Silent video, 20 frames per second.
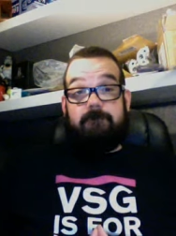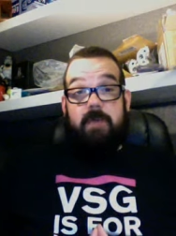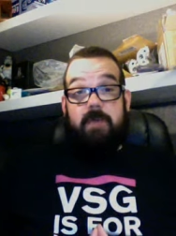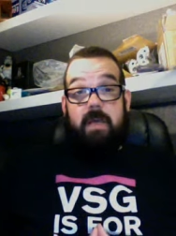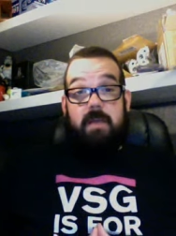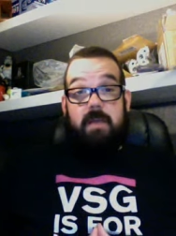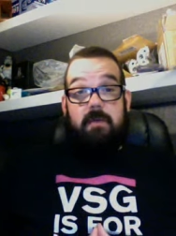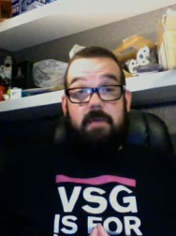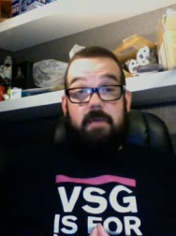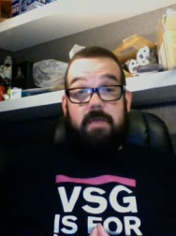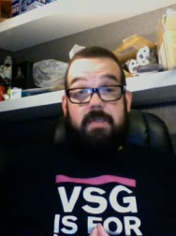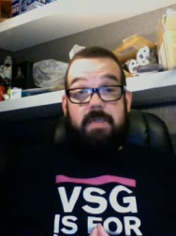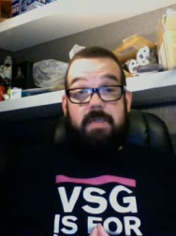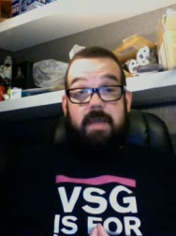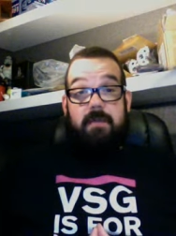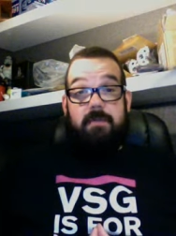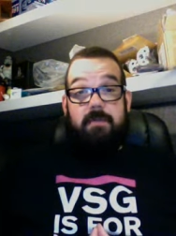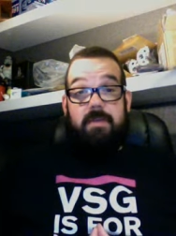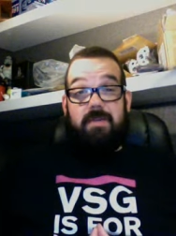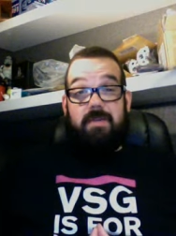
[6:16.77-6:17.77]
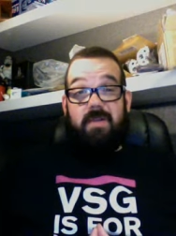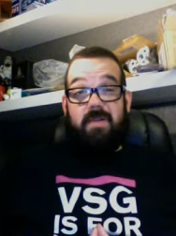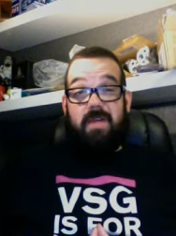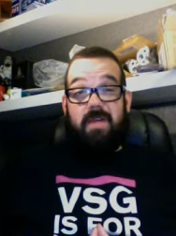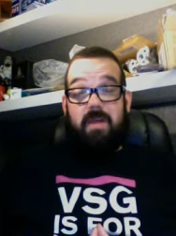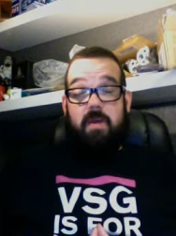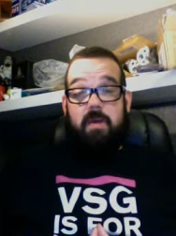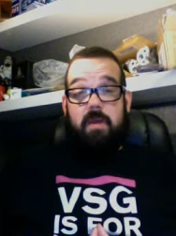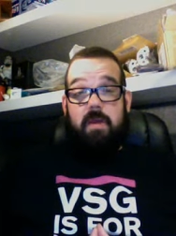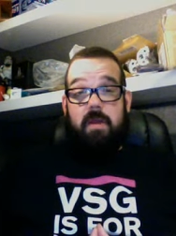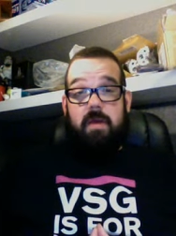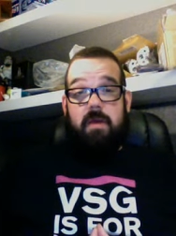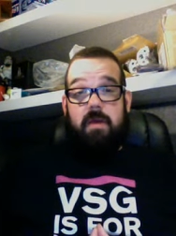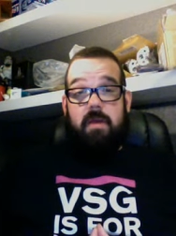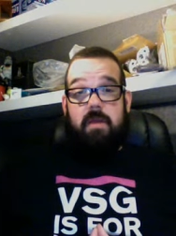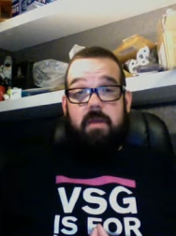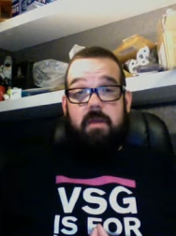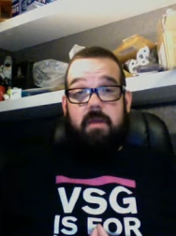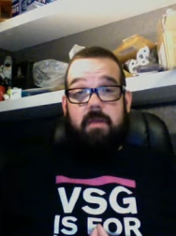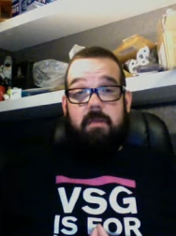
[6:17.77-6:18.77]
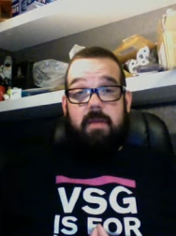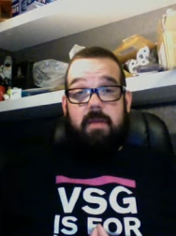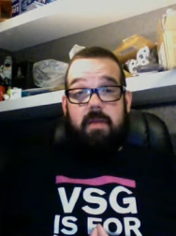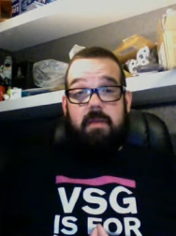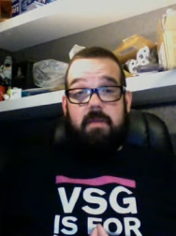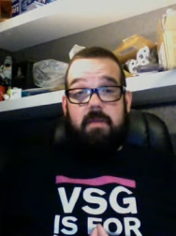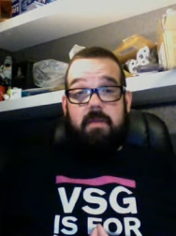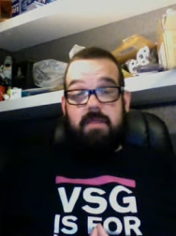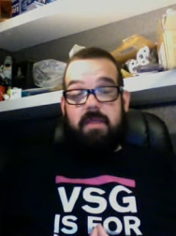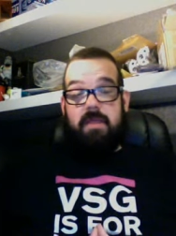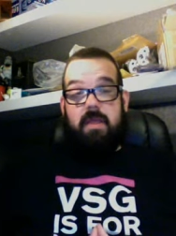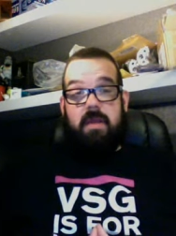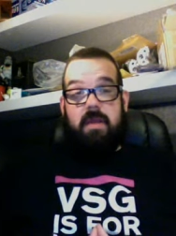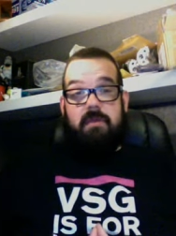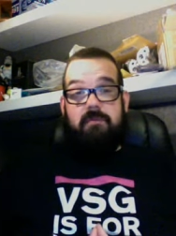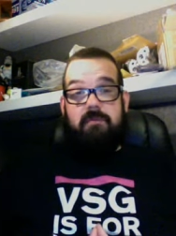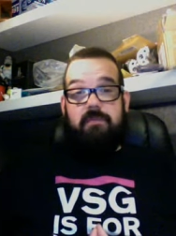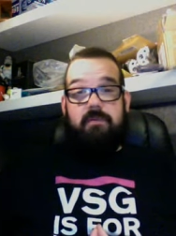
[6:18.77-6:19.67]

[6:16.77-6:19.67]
Otherwise, not much really going on. I mean, just life.